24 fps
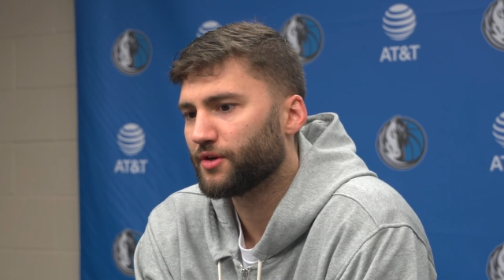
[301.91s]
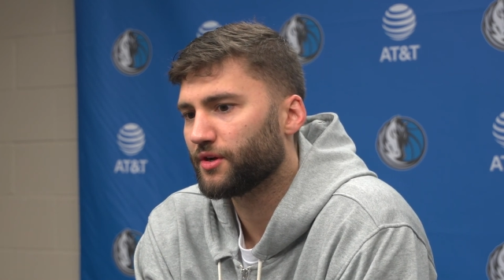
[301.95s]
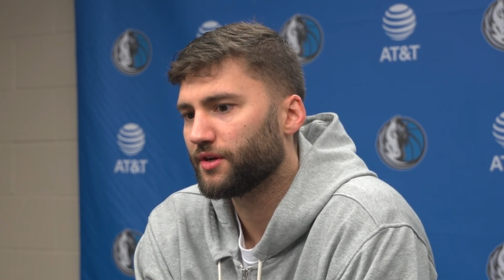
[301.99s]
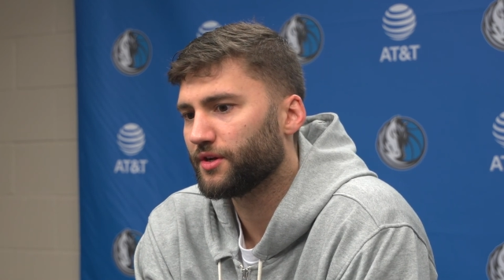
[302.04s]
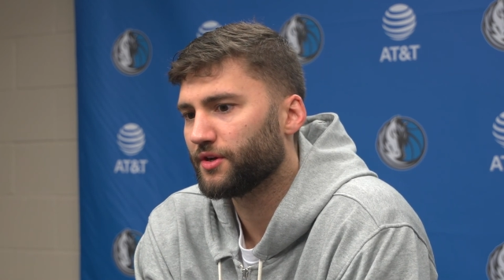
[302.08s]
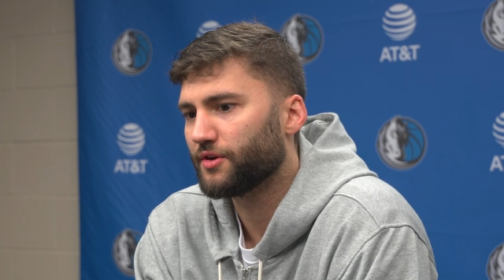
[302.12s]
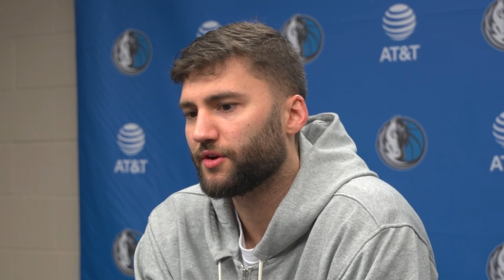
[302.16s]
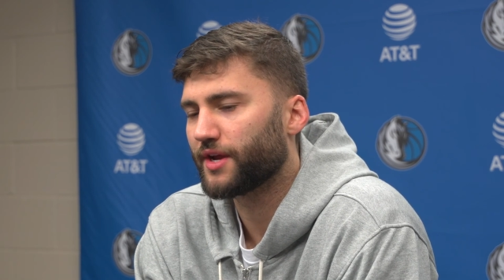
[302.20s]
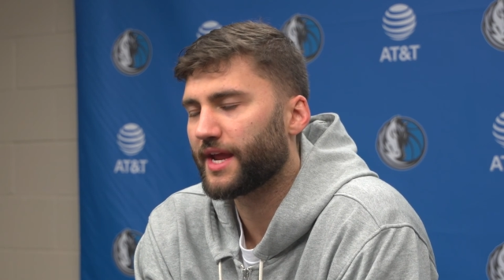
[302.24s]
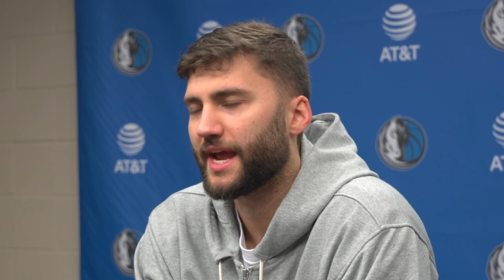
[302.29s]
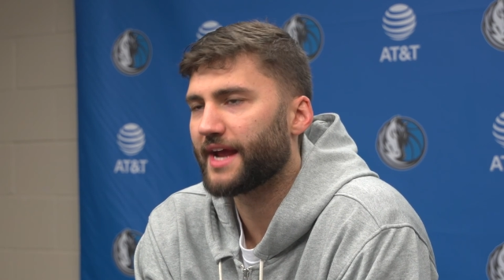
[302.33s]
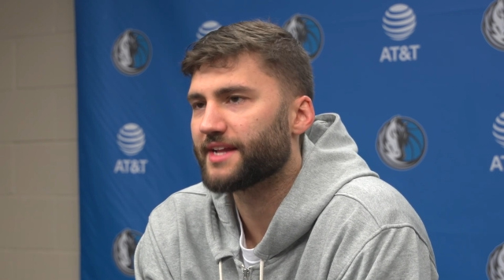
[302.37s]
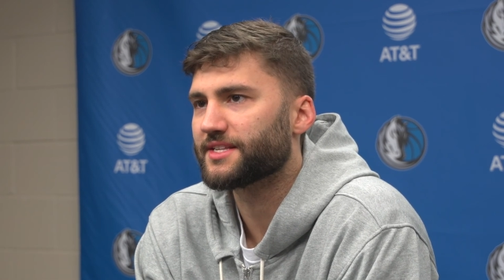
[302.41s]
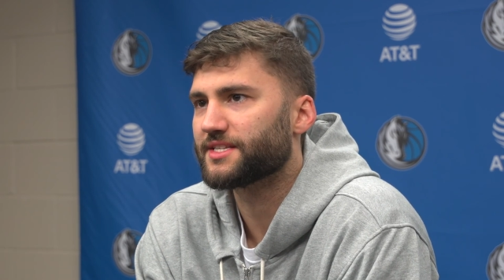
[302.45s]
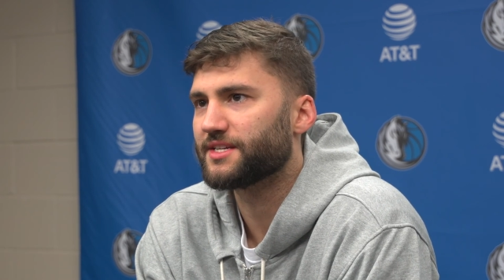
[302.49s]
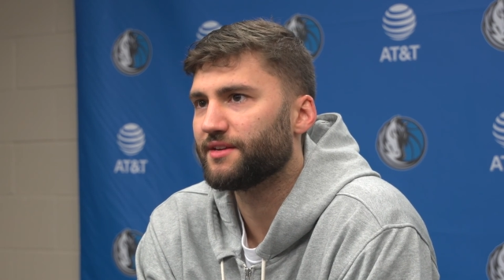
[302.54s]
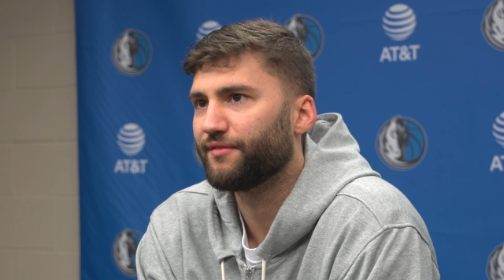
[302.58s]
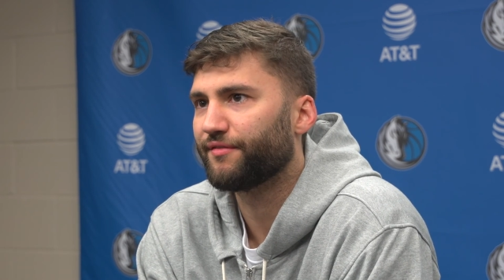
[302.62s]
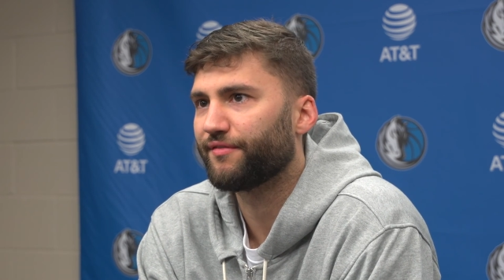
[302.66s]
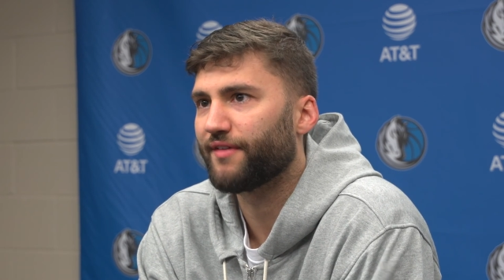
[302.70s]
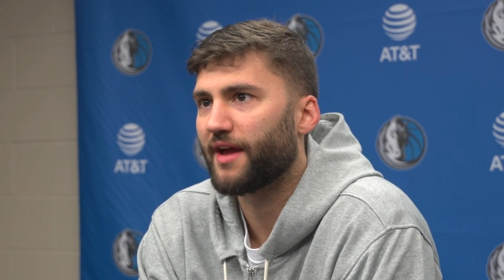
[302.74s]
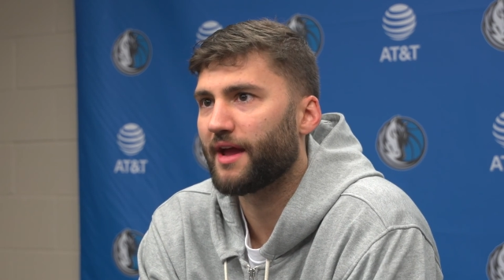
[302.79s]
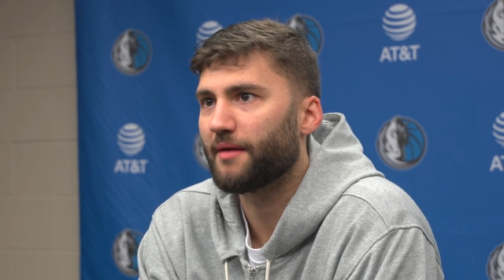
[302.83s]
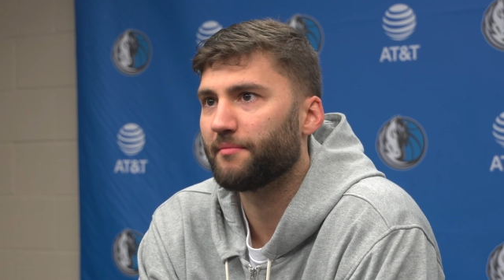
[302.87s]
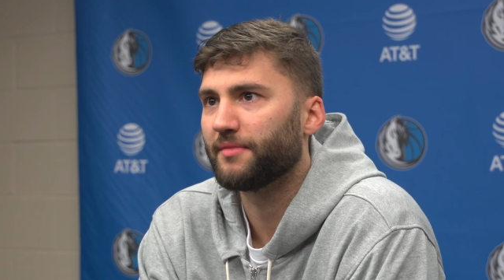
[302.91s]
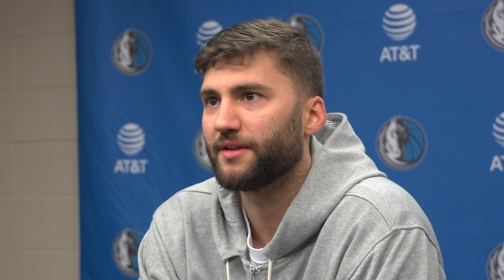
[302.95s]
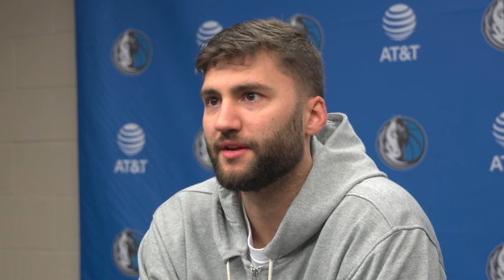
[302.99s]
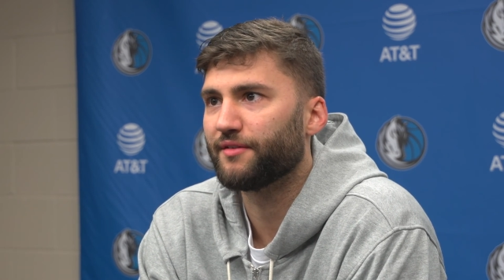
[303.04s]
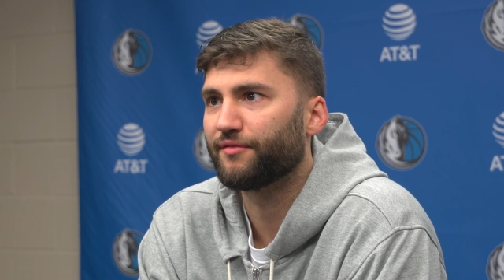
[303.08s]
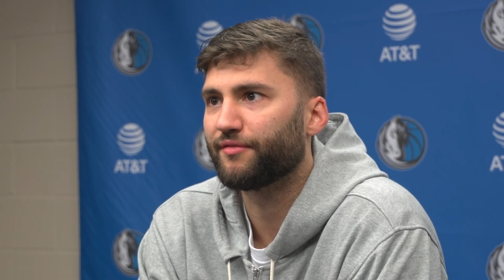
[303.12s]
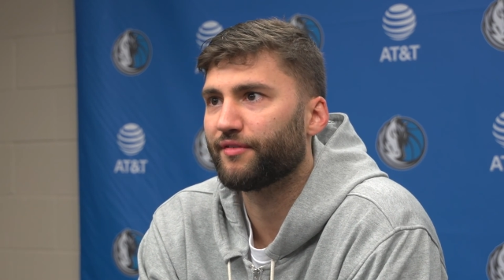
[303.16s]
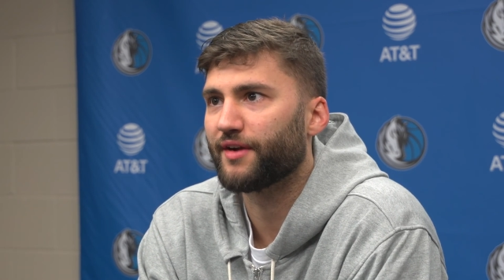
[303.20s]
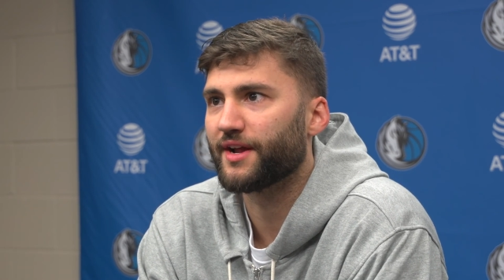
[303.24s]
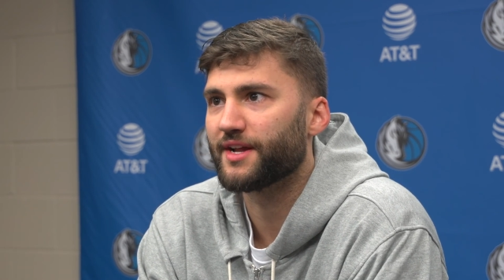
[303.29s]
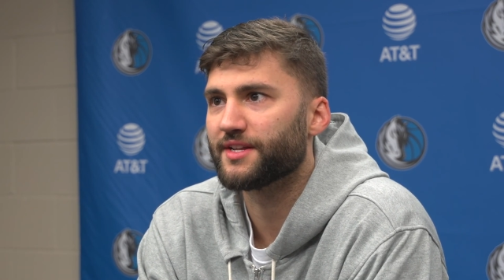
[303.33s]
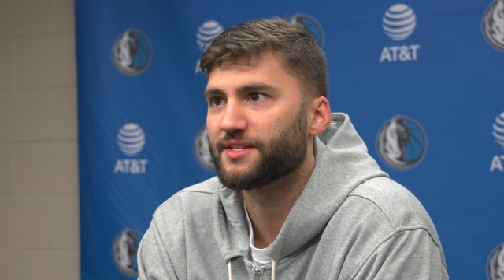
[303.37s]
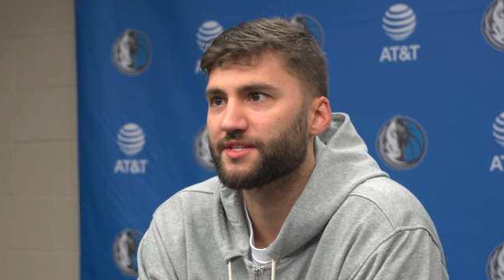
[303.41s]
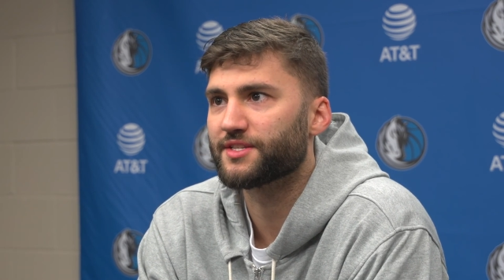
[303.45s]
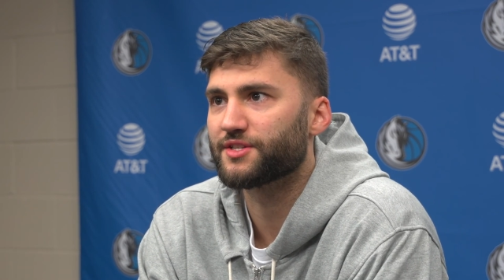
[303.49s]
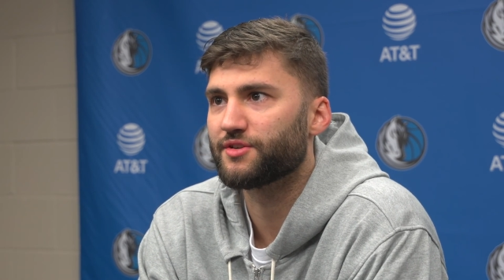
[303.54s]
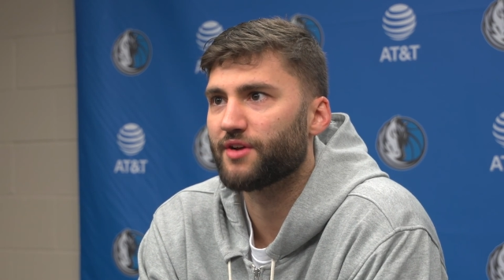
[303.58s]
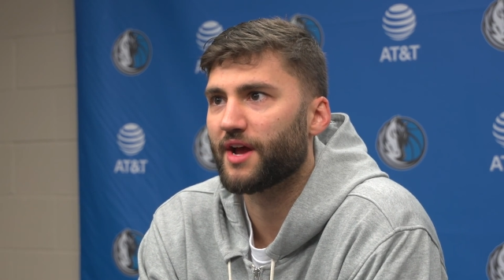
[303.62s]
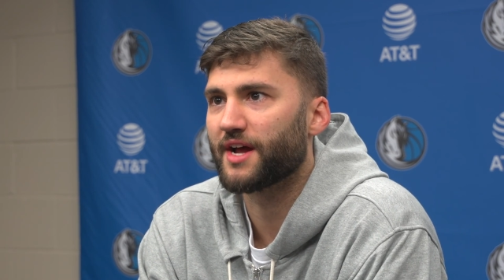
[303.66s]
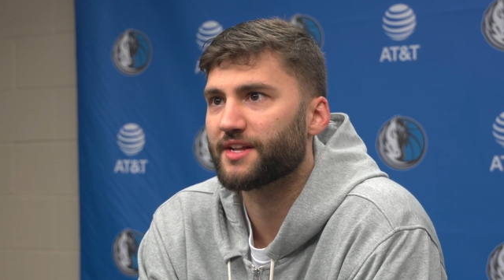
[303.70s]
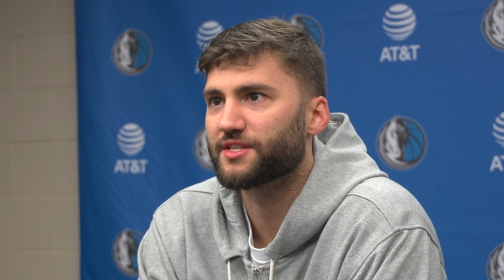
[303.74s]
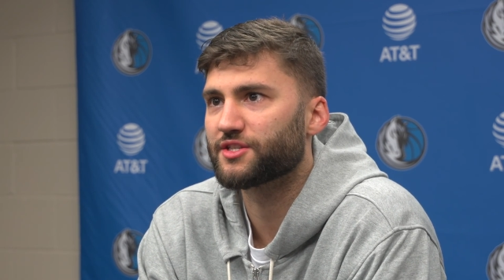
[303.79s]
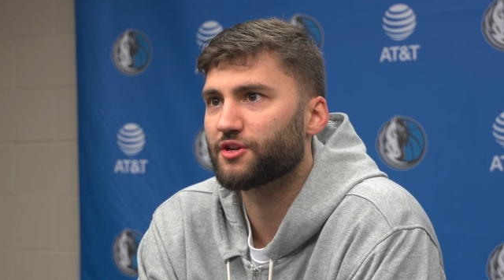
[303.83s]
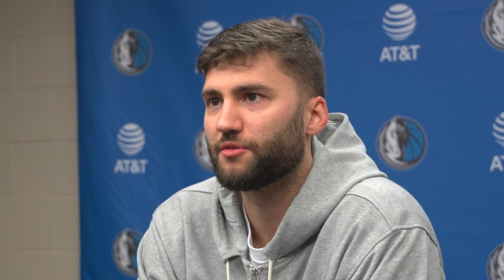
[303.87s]
You can't see family, friends,
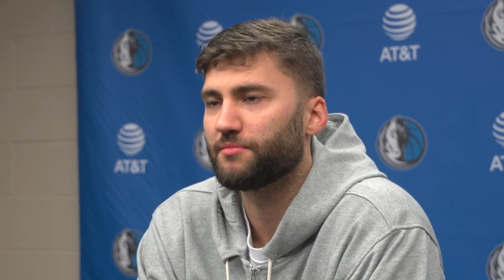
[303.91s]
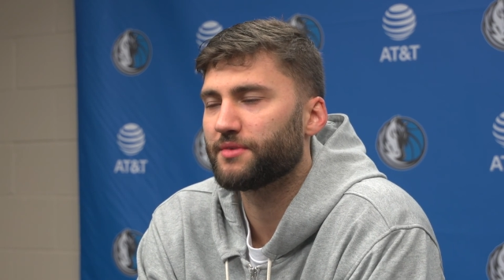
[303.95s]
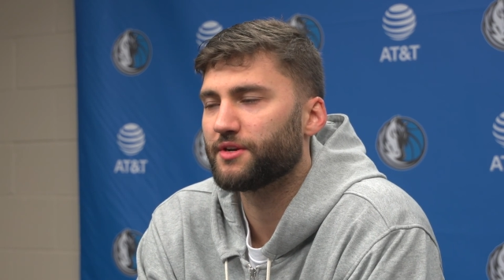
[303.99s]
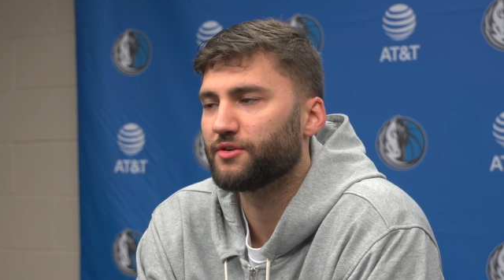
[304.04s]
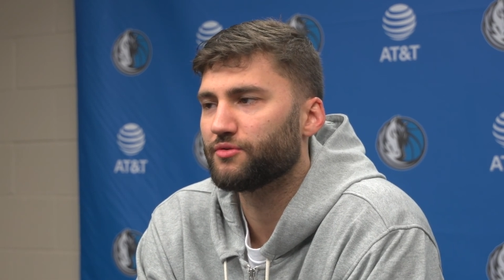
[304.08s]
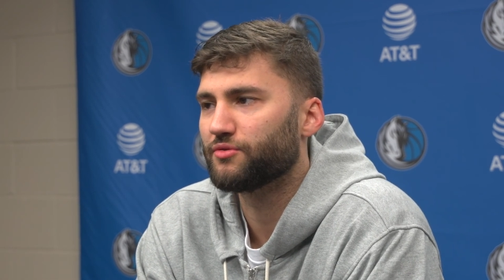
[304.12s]
you had so many